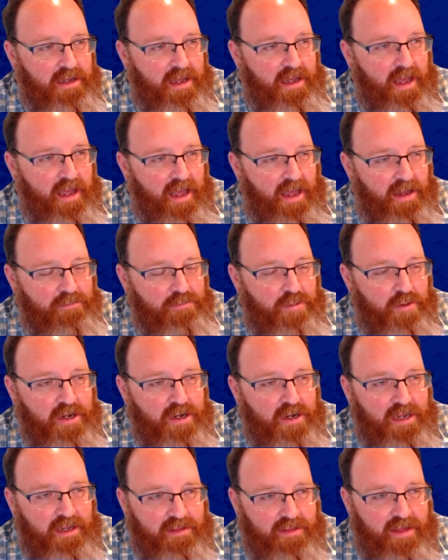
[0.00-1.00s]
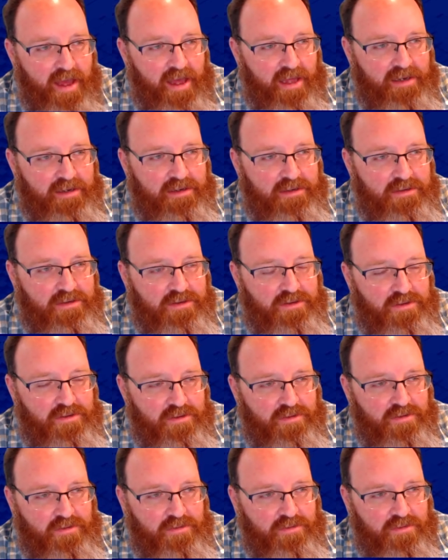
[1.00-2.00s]
and bringing that
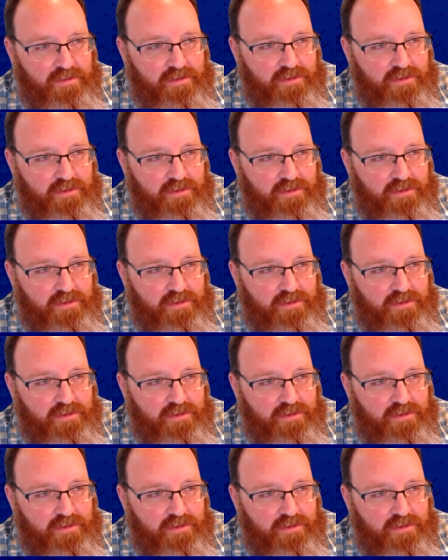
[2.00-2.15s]
to